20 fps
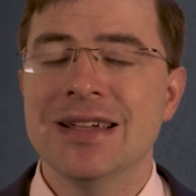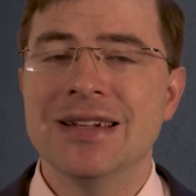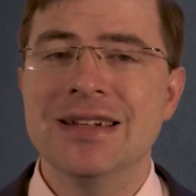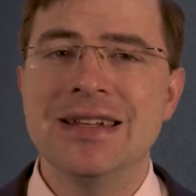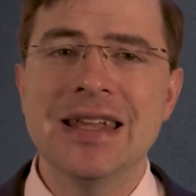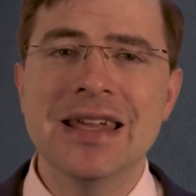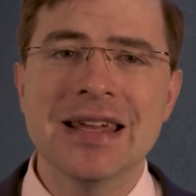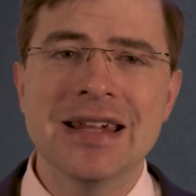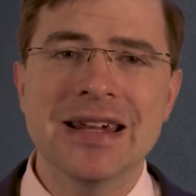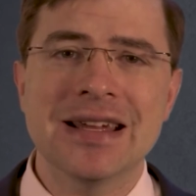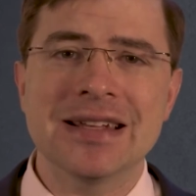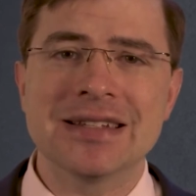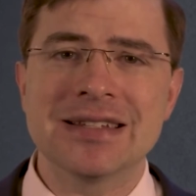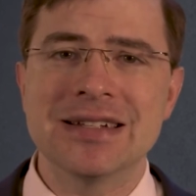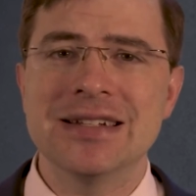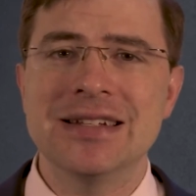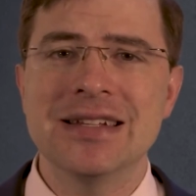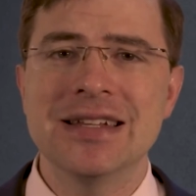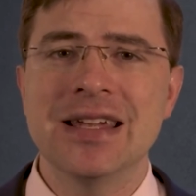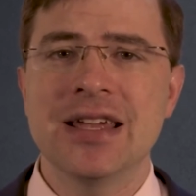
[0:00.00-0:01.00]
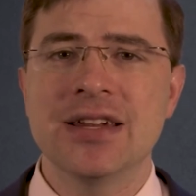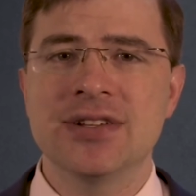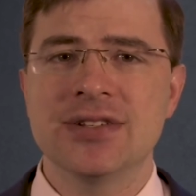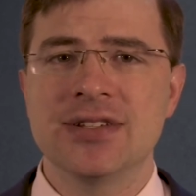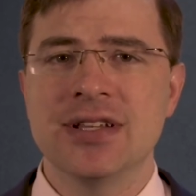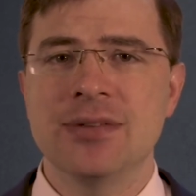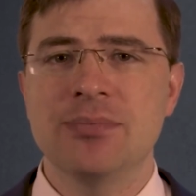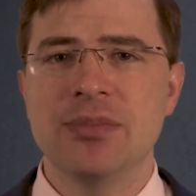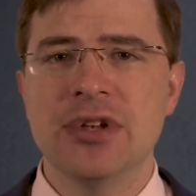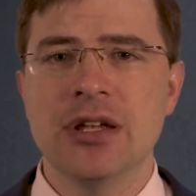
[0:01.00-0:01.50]
DNS and
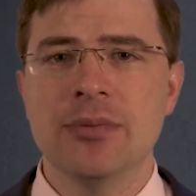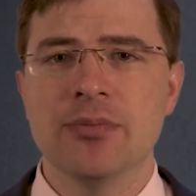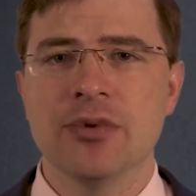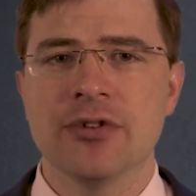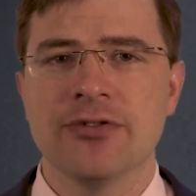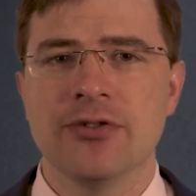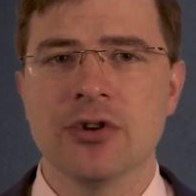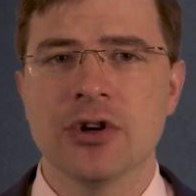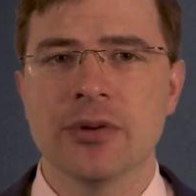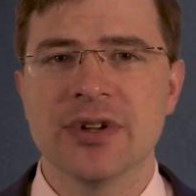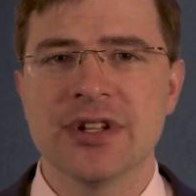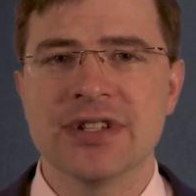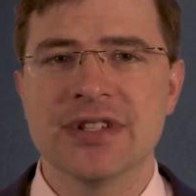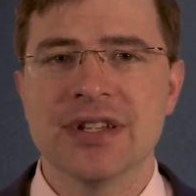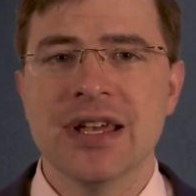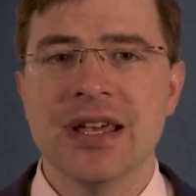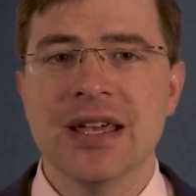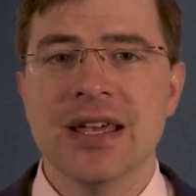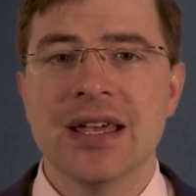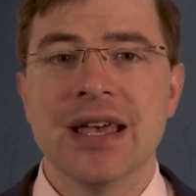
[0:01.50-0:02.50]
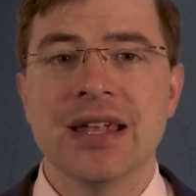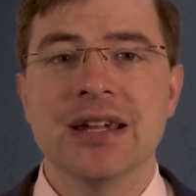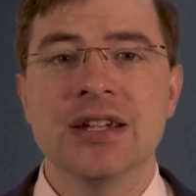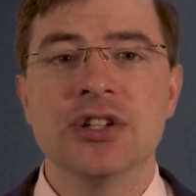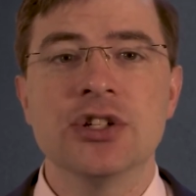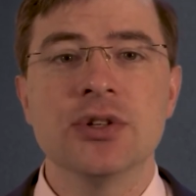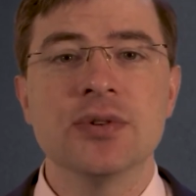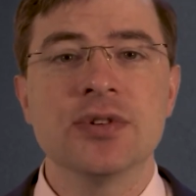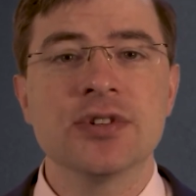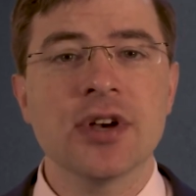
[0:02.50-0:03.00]
DHCP performance, and
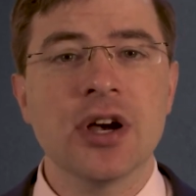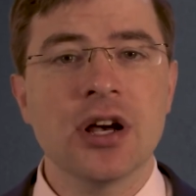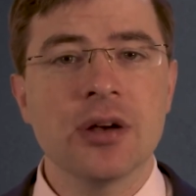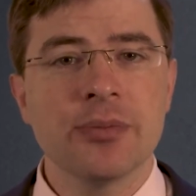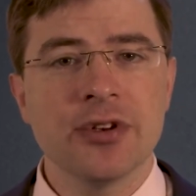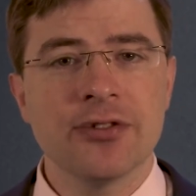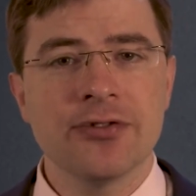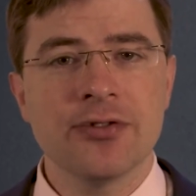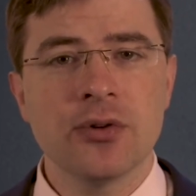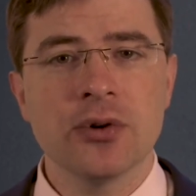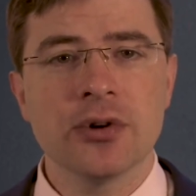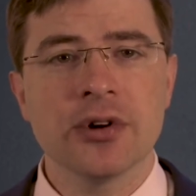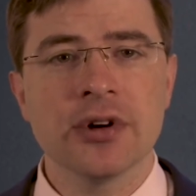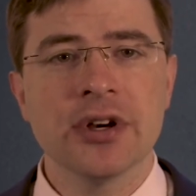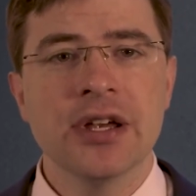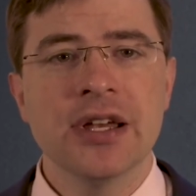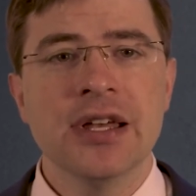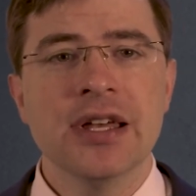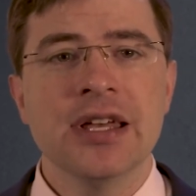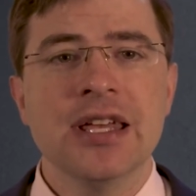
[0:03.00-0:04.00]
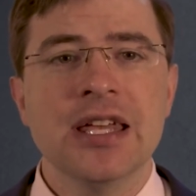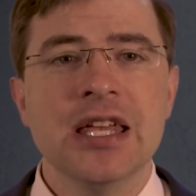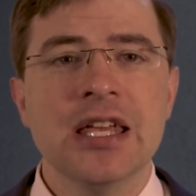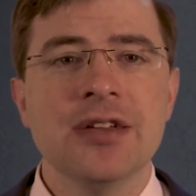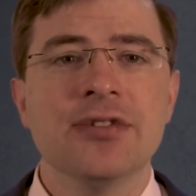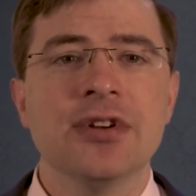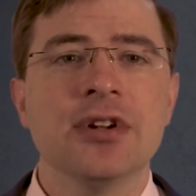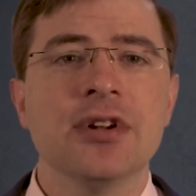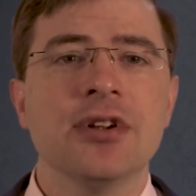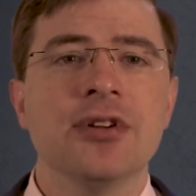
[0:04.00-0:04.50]
as you saw before,
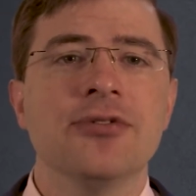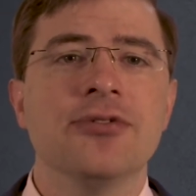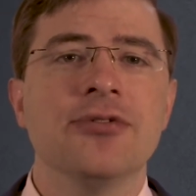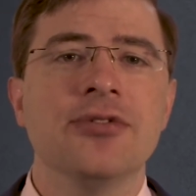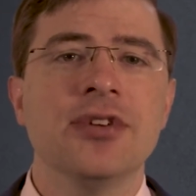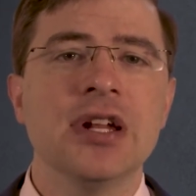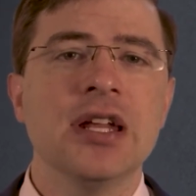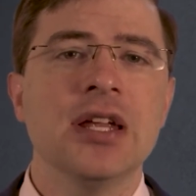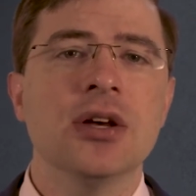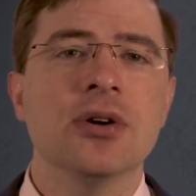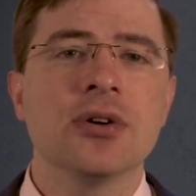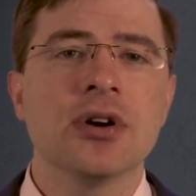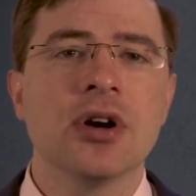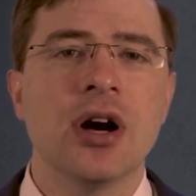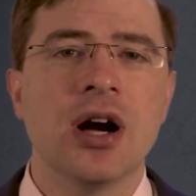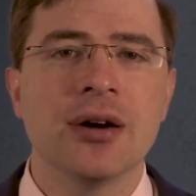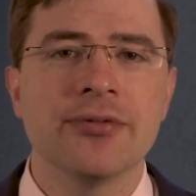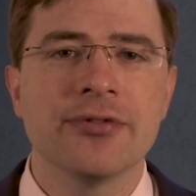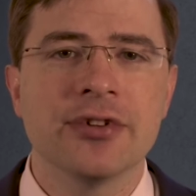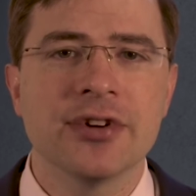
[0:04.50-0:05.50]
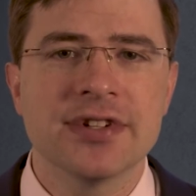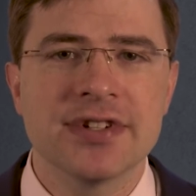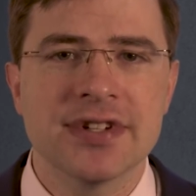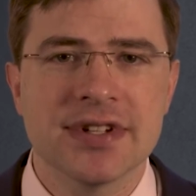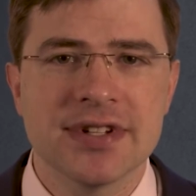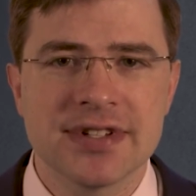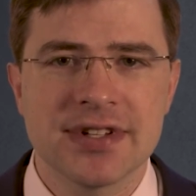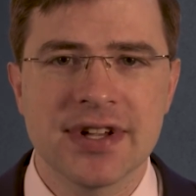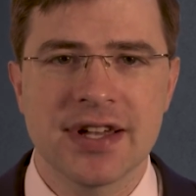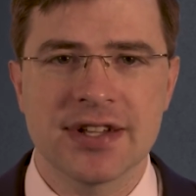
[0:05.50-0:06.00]
even video conference
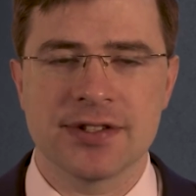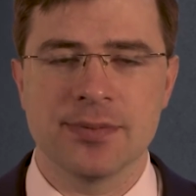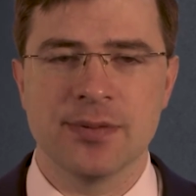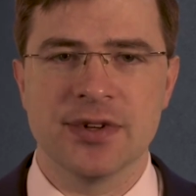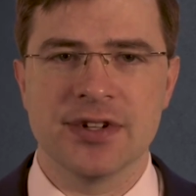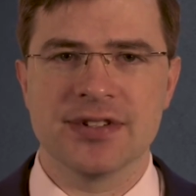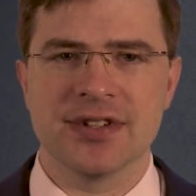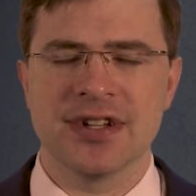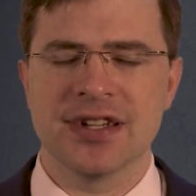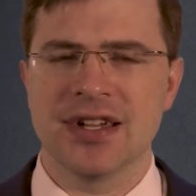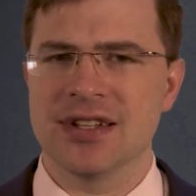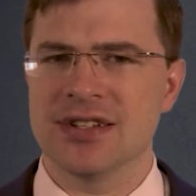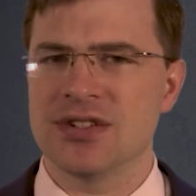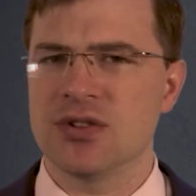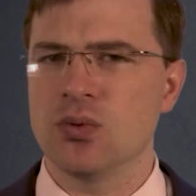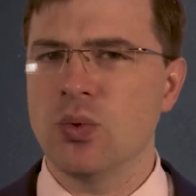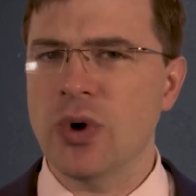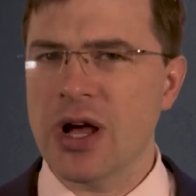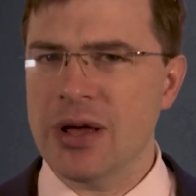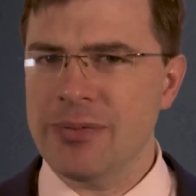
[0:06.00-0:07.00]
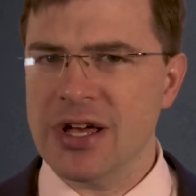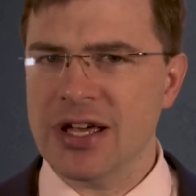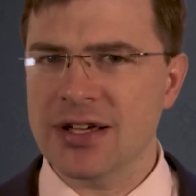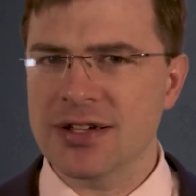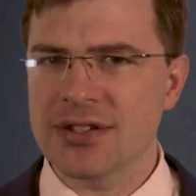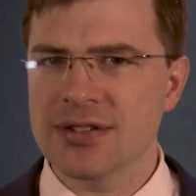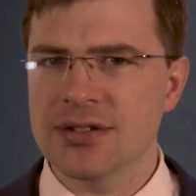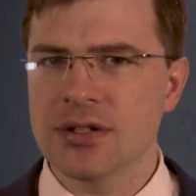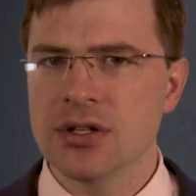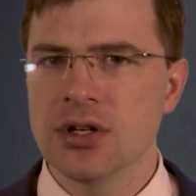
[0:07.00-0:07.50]
assessments against
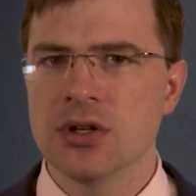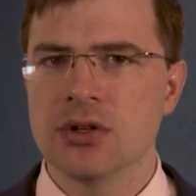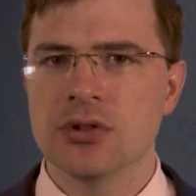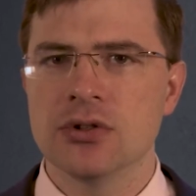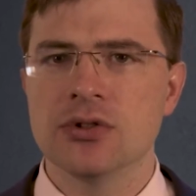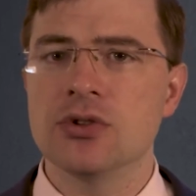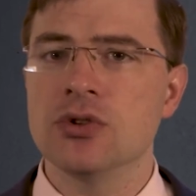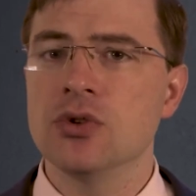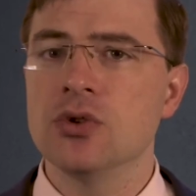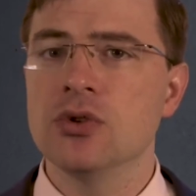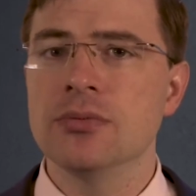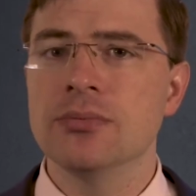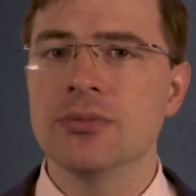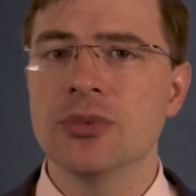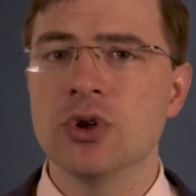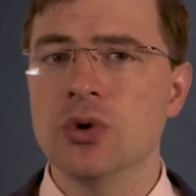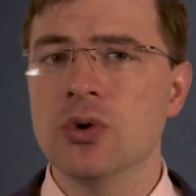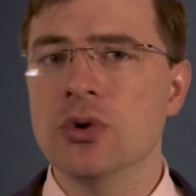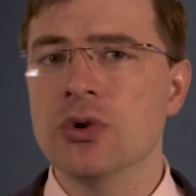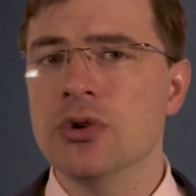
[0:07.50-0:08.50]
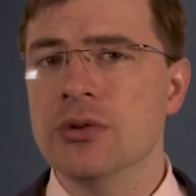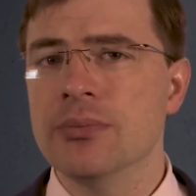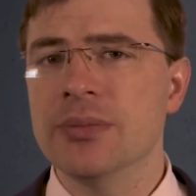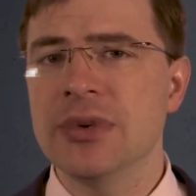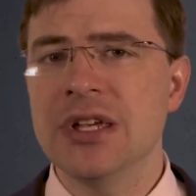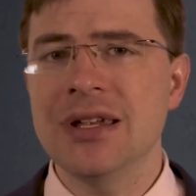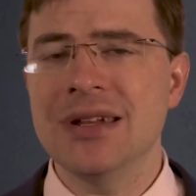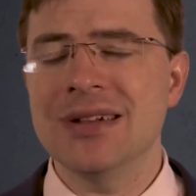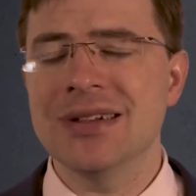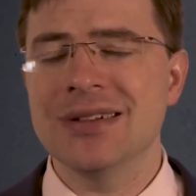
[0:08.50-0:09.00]
WebEx, Zoom, Google
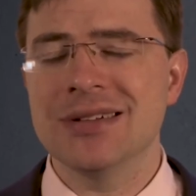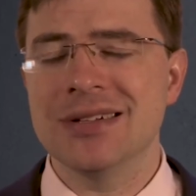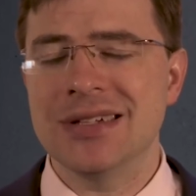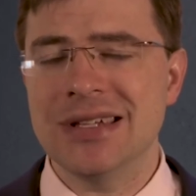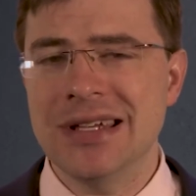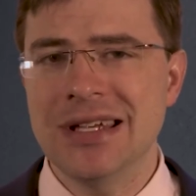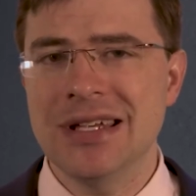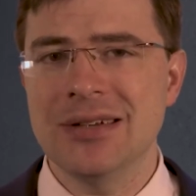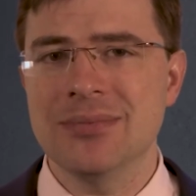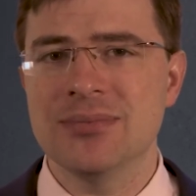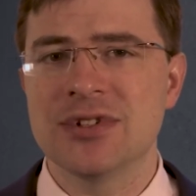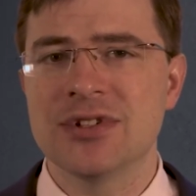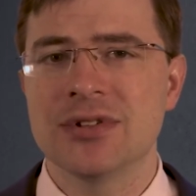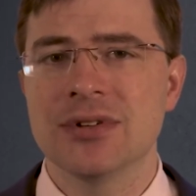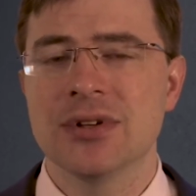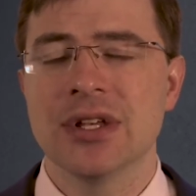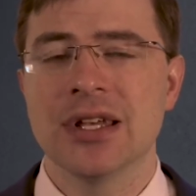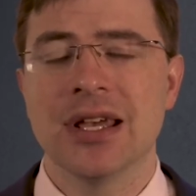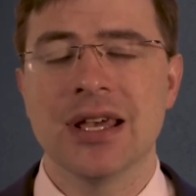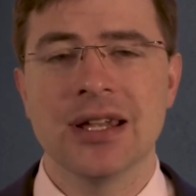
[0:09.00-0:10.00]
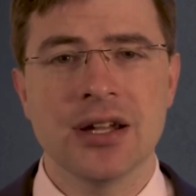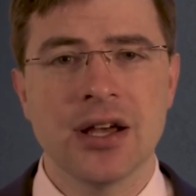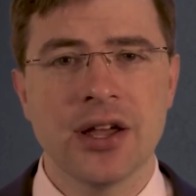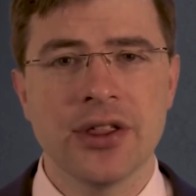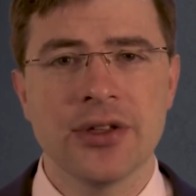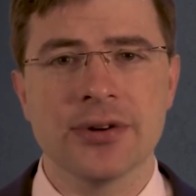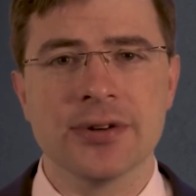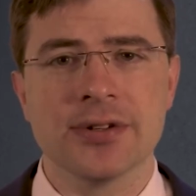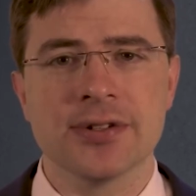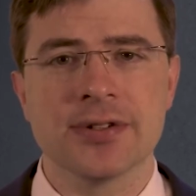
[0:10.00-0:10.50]
Meet, Teams, and
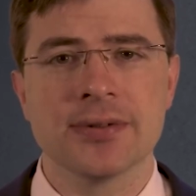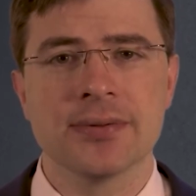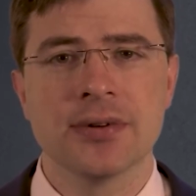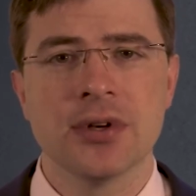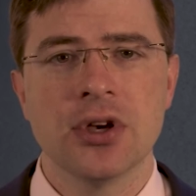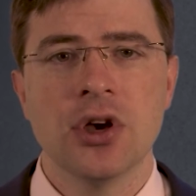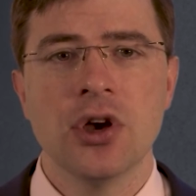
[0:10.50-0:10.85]
others,